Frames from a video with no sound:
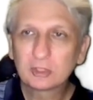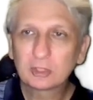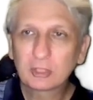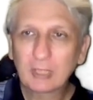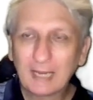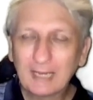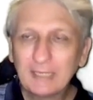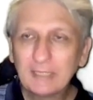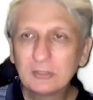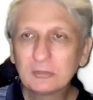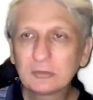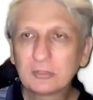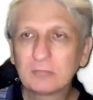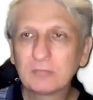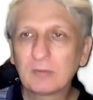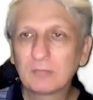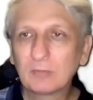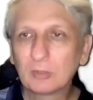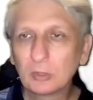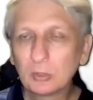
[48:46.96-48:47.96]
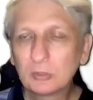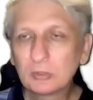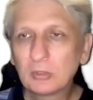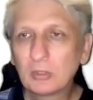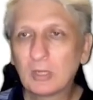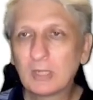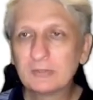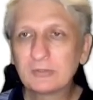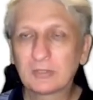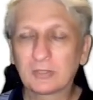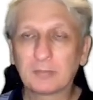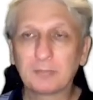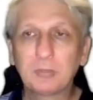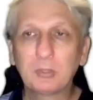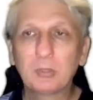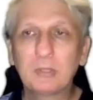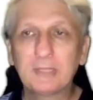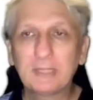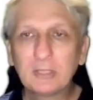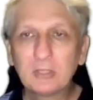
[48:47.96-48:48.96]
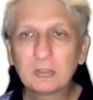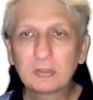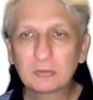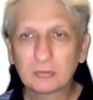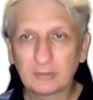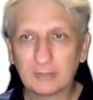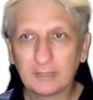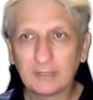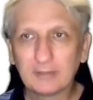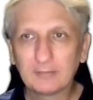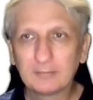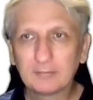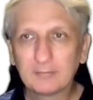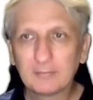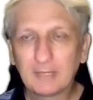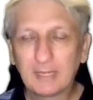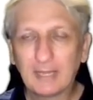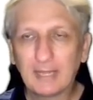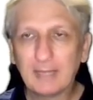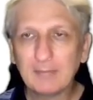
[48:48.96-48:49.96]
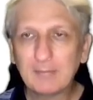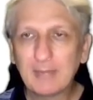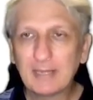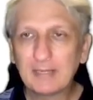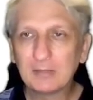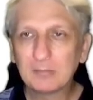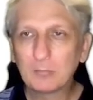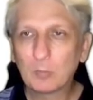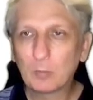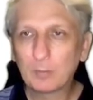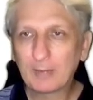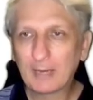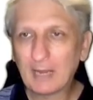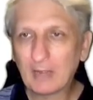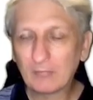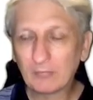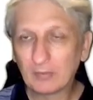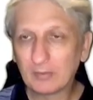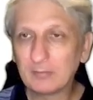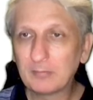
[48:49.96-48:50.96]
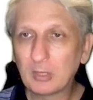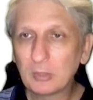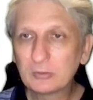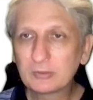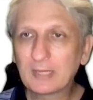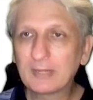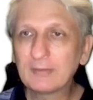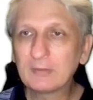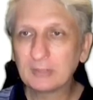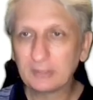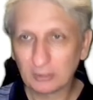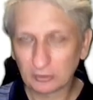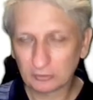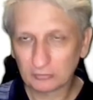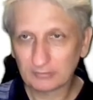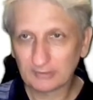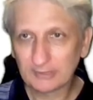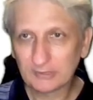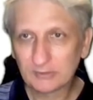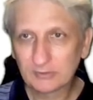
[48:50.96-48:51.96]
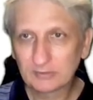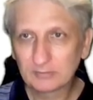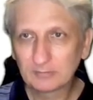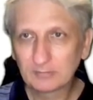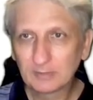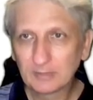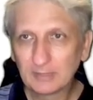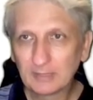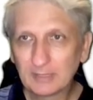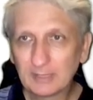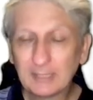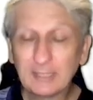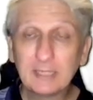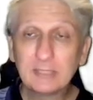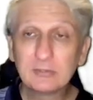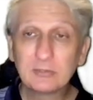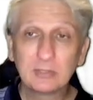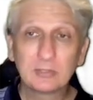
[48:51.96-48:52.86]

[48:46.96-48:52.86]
What has changed and revolutionized the computing industry and made it more powerful than most other industries